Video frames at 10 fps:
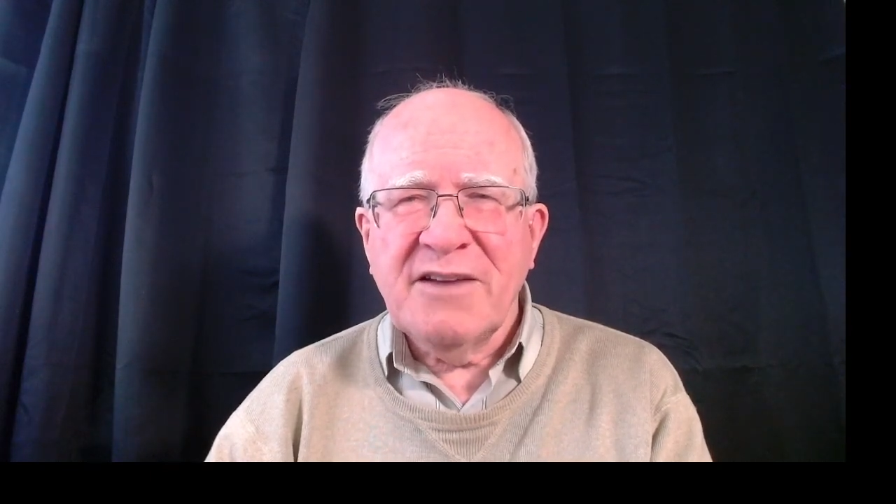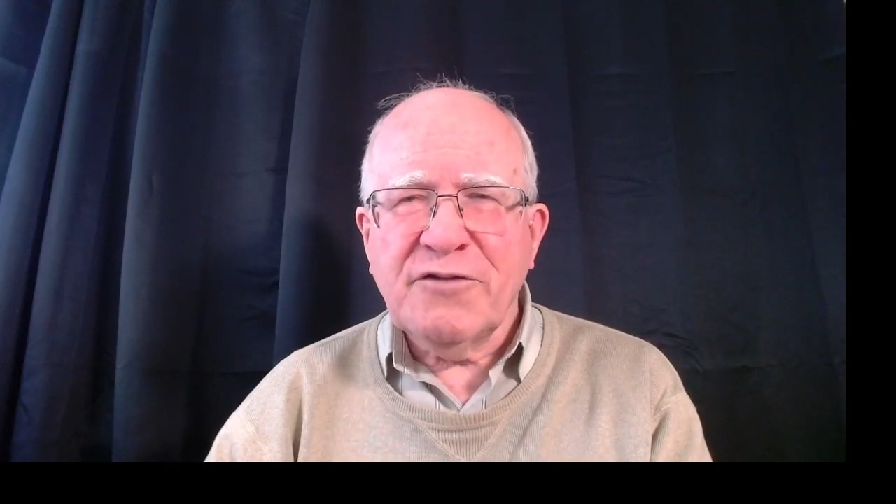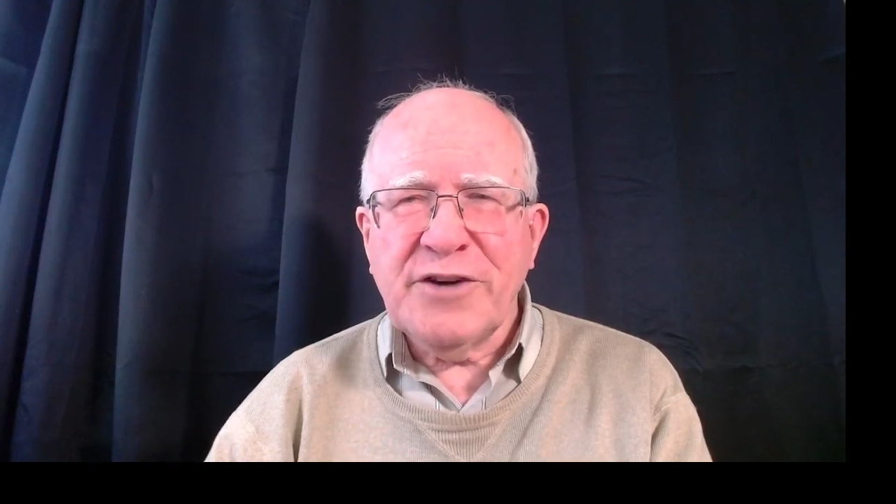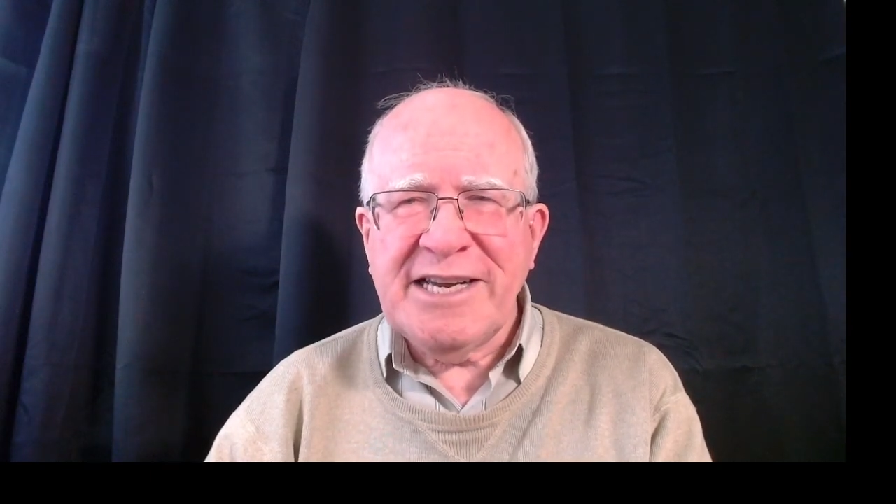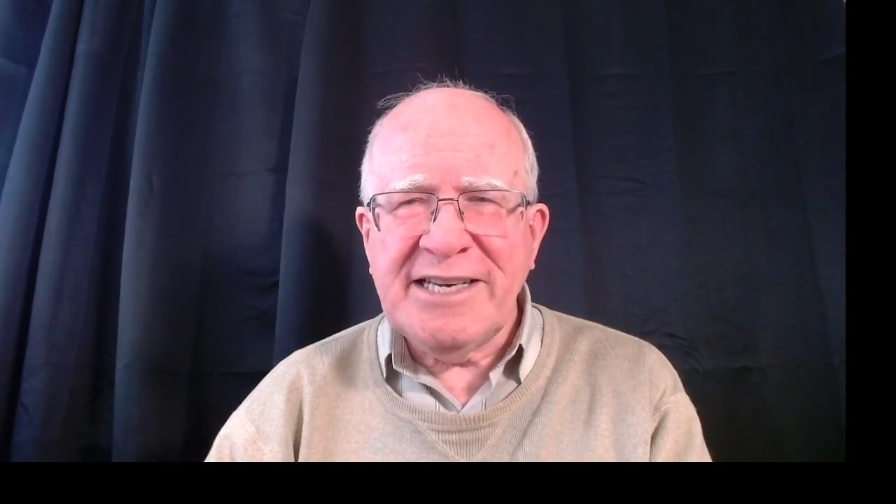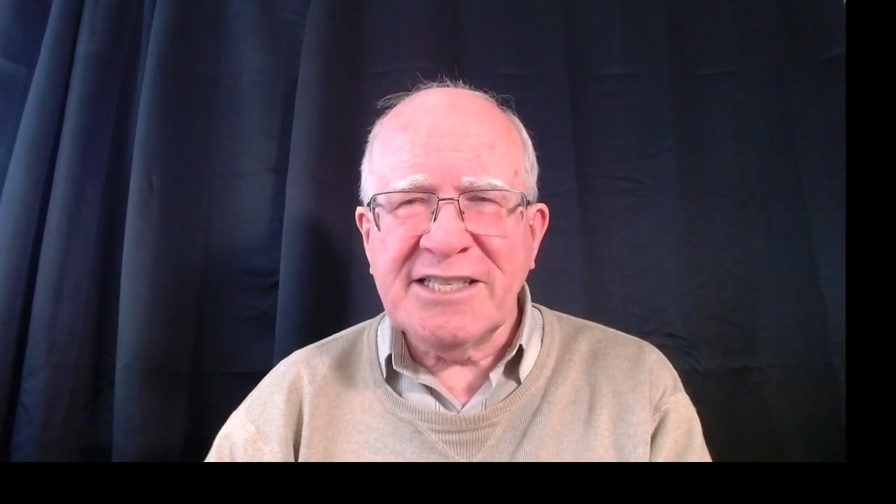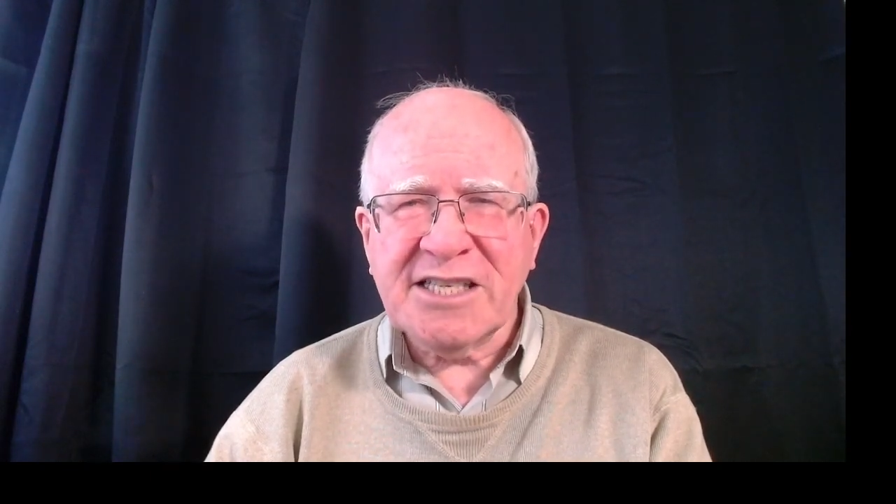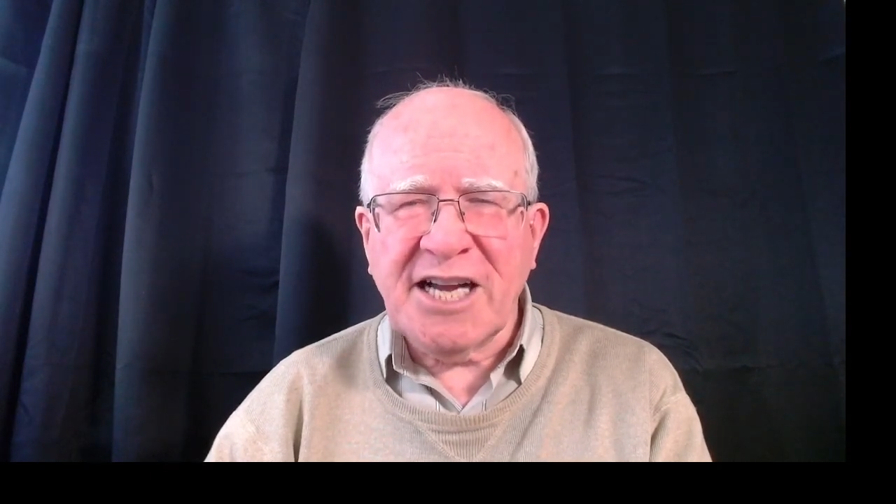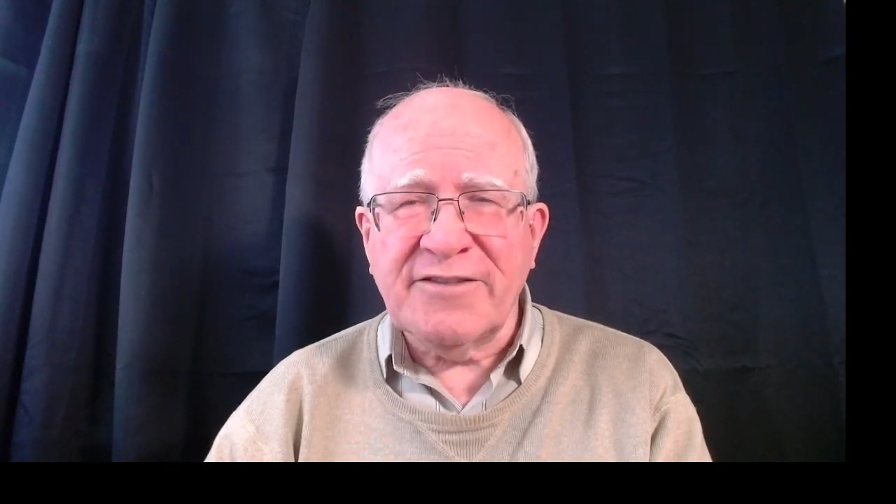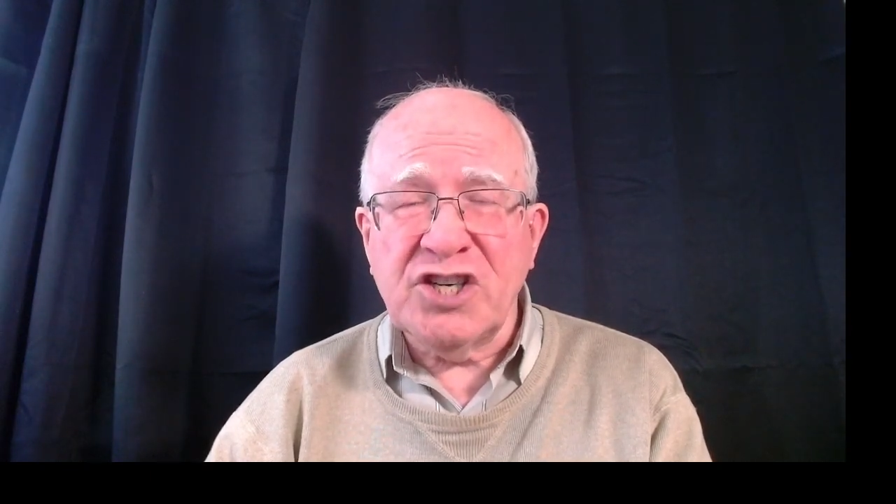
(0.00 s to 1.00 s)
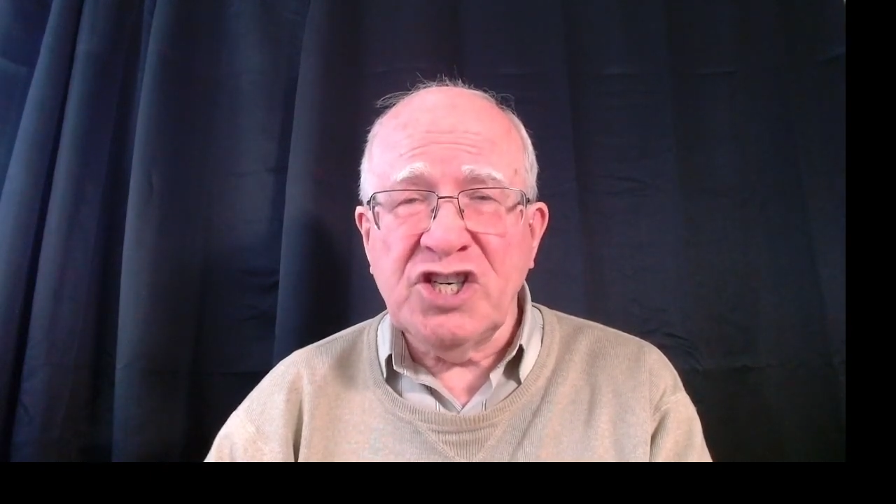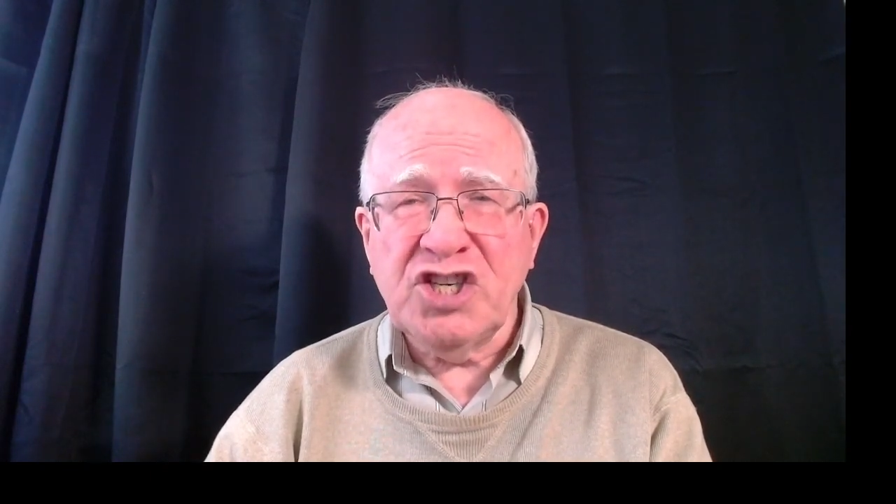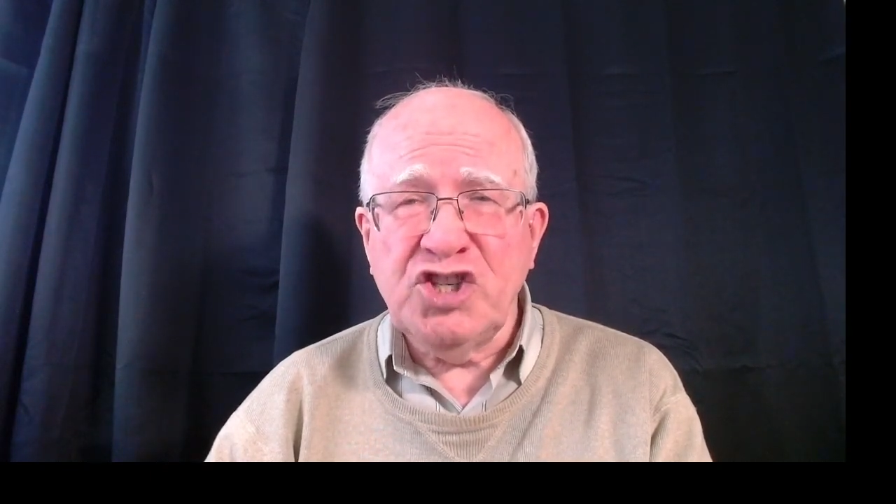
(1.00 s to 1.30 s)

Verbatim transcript: For he discovered,